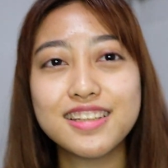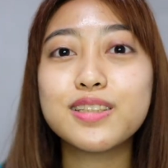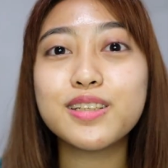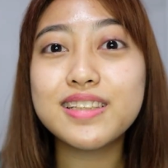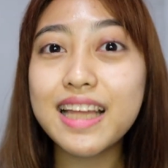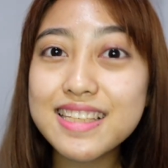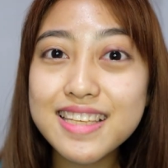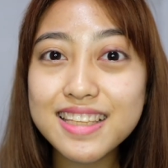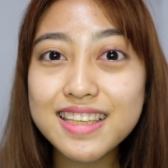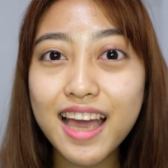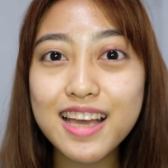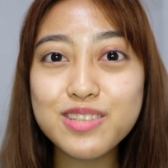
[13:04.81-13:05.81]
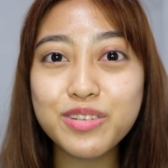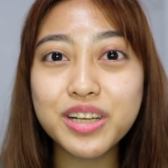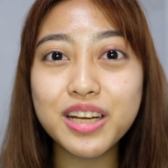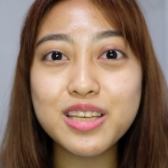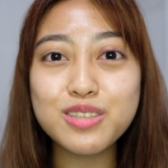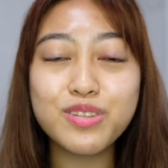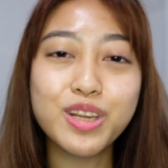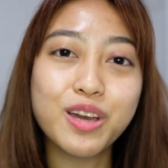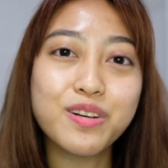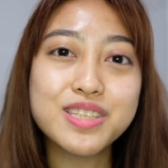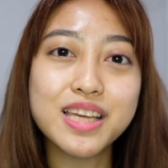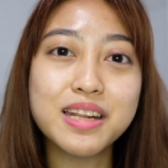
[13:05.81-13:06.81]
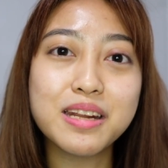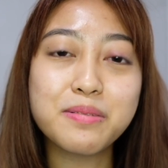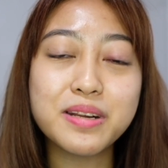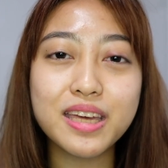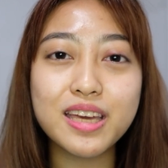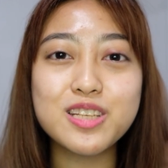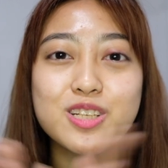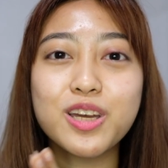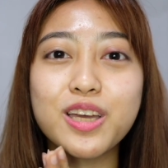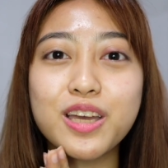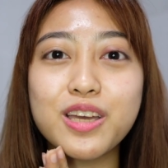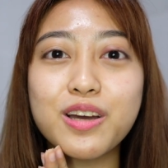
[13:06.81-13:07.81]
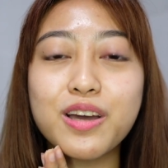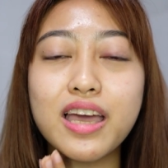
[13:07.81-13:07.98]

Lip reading: So, that's it guys for today's video. Sana naman nag-enjoy kayo.